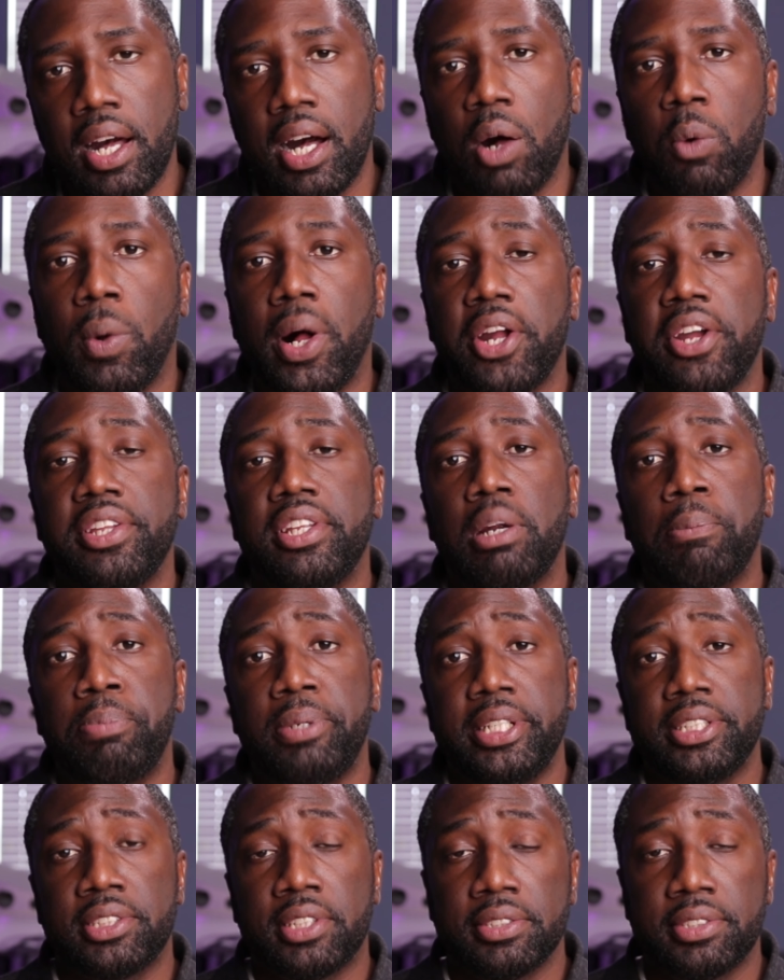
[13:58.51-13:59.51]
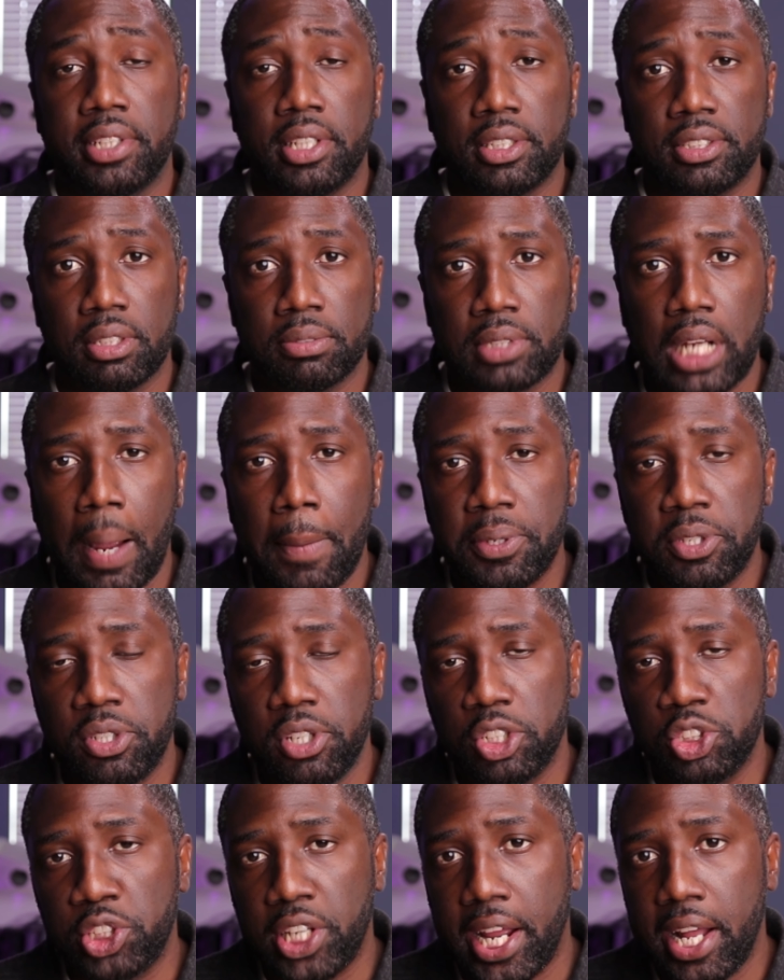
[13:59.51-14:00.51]
And while you're there, please consider subscribing to
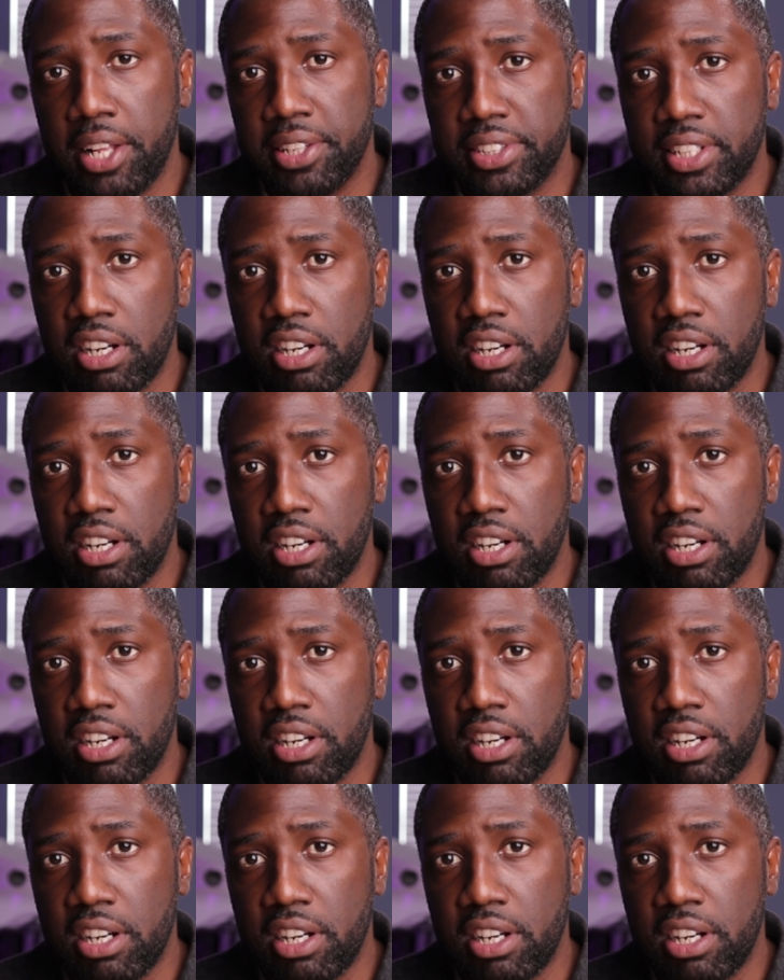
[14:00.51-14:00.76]
the channel.